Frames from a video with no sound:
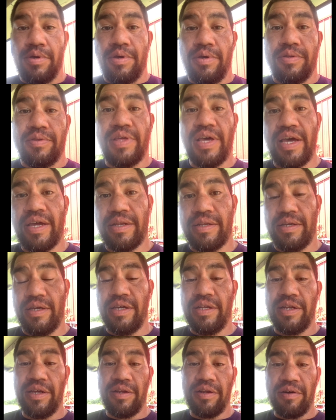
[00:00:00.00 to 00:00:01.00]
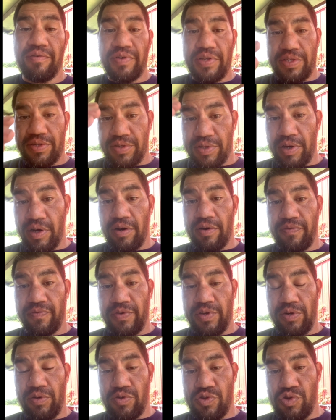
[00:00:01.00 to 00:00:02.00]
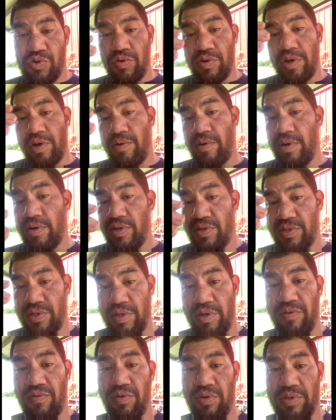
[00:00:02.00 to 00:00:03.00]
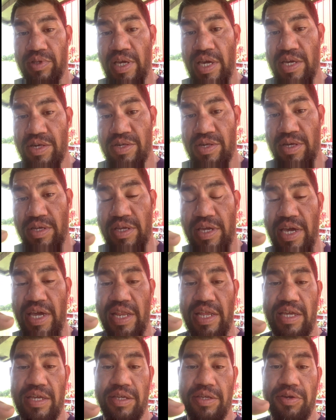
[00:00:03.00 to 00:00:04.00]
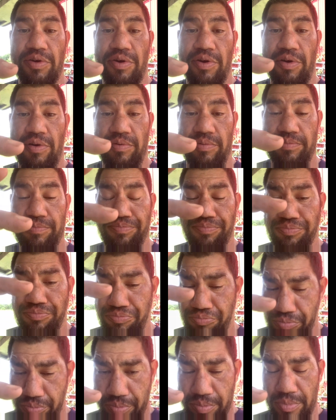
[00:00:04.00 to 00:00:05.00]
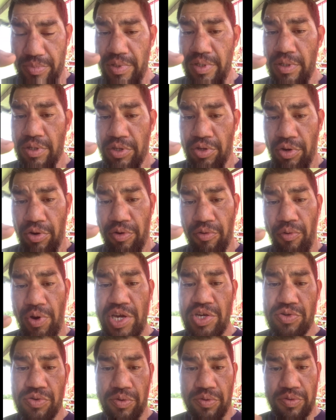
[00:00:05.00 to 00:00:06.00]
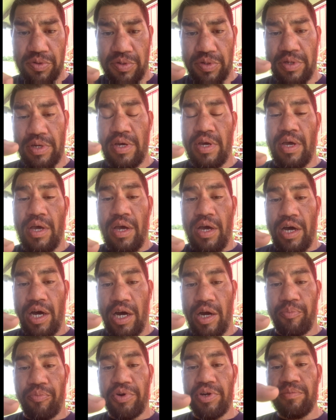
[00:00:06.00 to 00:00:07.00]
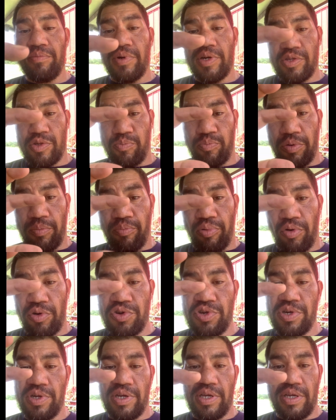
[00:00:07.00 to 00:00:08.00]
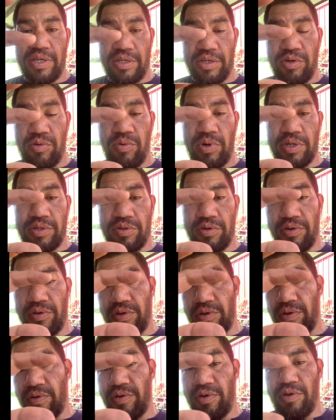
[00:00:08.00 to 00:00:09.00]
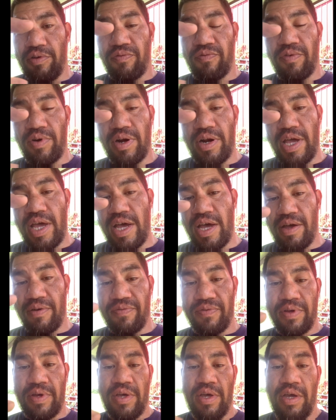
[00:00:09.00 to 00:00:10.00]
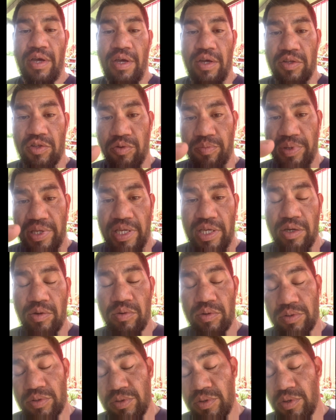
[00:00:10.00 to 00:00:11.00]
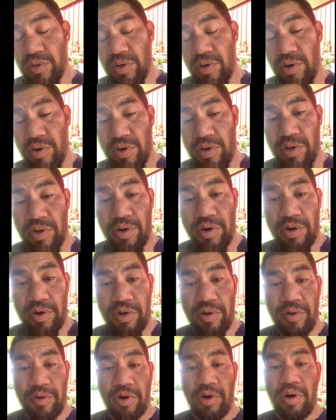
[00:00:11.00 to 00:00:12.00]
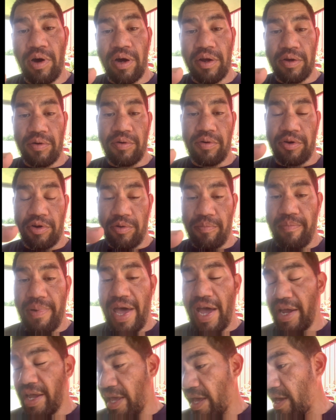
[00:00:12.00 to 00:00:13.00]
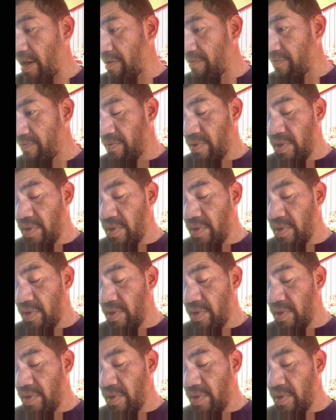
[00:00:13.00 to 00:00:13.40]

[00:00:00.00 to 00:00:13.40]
that in and of itself, you know, shoeing around the center of rotation, getting your your ratios uh, pretty much proportionate. You want your, your, your front half to be equal to your, your, your caudal or your back half.